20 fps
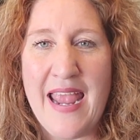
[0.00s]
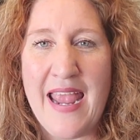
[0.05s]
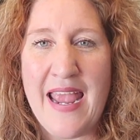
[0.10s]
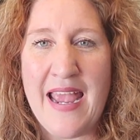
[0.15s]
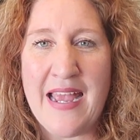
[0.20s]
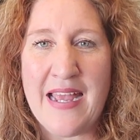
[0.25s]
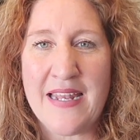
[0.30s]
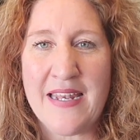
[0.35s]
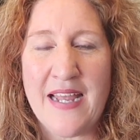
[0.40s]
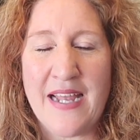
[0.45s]

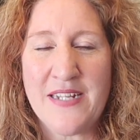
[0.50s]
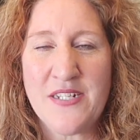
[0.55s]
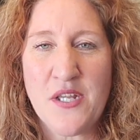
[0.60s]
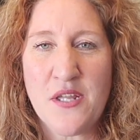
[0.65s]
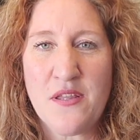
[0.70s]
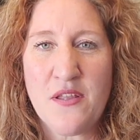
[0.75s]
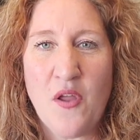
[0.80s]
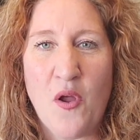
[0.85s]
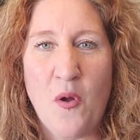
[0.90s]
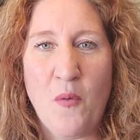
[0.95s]
and I
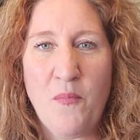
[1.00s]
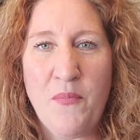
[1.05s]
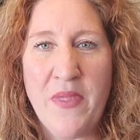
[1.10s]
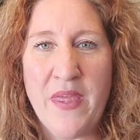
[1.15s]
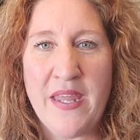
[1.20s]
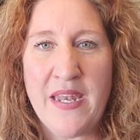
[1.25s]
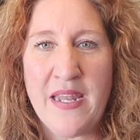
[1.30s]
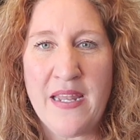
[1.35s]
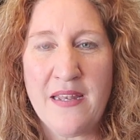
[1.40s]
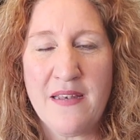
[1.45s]
just hope
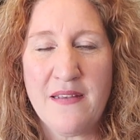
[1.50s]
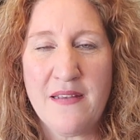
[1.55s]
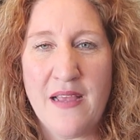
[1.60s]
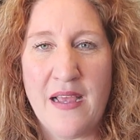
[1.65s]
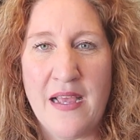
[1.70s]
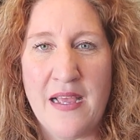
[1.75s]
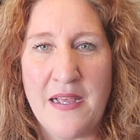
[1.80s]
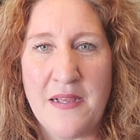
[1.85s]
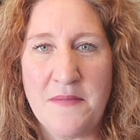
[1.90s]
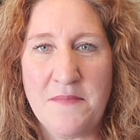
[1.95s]
that it
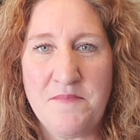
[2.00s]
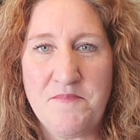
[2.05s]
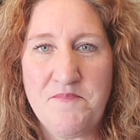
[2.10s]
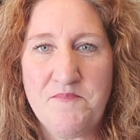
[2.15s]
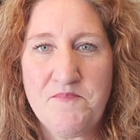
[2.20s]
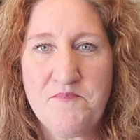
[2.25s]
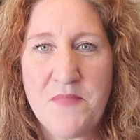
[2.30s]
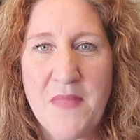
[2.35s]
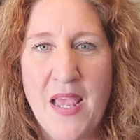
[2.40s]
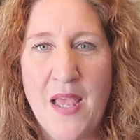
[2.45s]

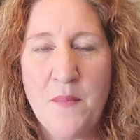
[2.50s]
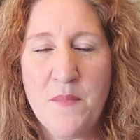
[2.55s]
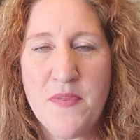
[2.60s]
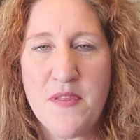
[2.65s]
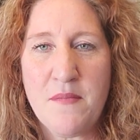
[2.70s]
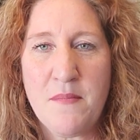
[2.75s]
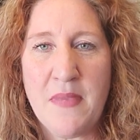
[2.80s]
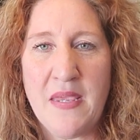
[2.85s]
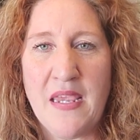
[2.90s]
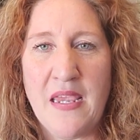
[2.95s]

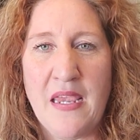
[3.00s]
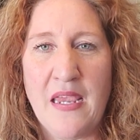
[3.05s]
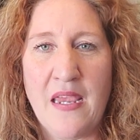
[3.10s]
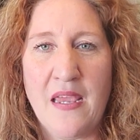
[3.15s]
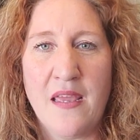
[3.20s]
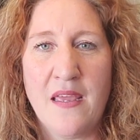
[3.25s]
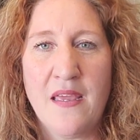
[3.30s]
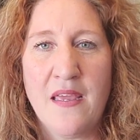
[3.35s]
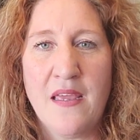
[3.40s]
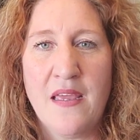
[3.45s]
helps
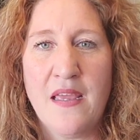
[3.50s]
me